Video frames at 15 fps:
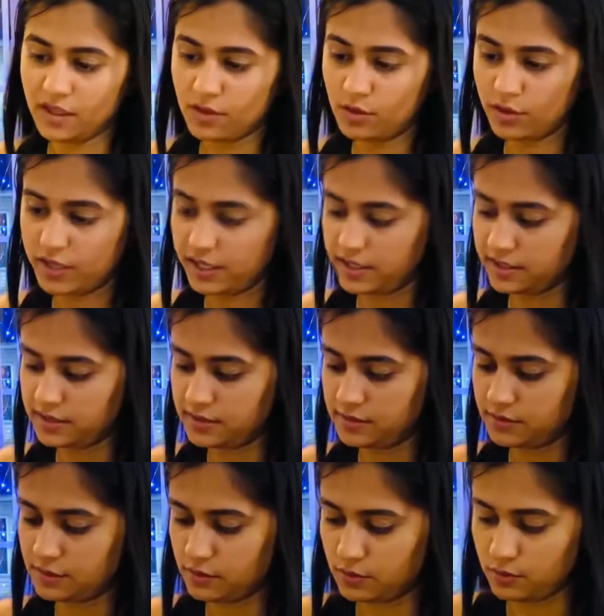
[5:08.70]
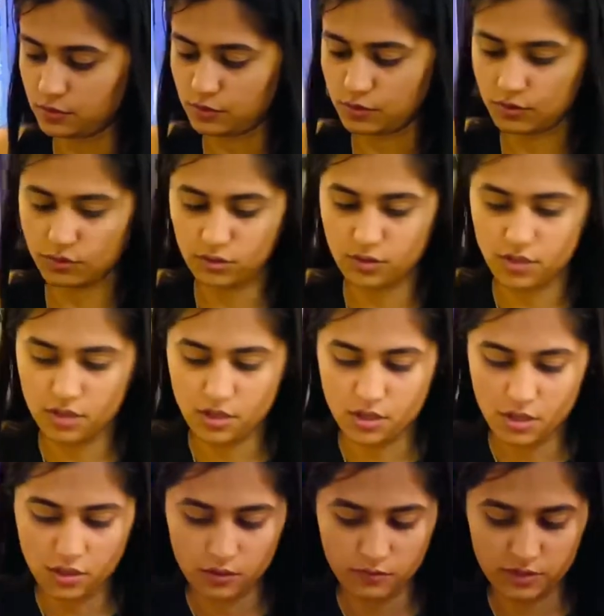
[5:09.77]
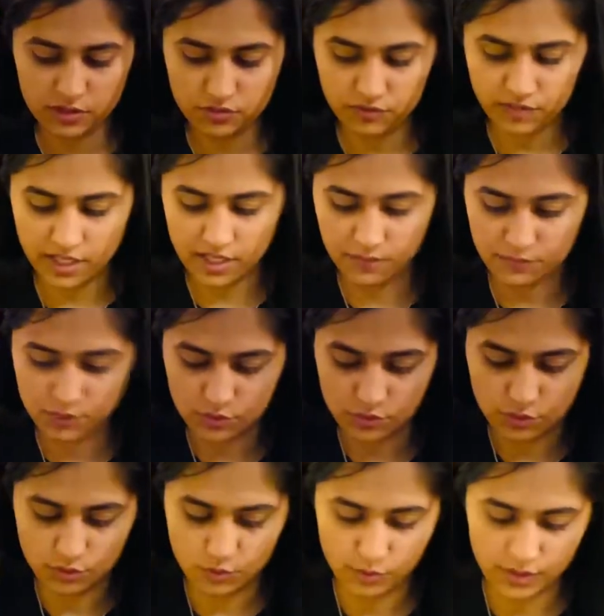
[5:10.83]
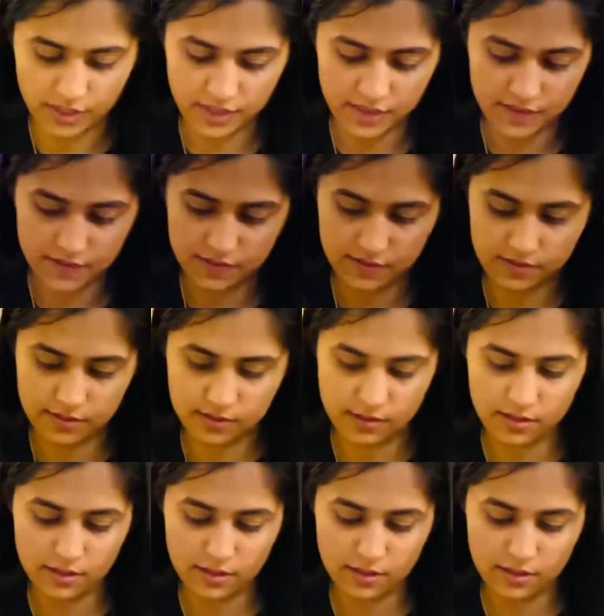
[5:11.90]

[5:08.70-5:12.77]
Okay, so what we have to do is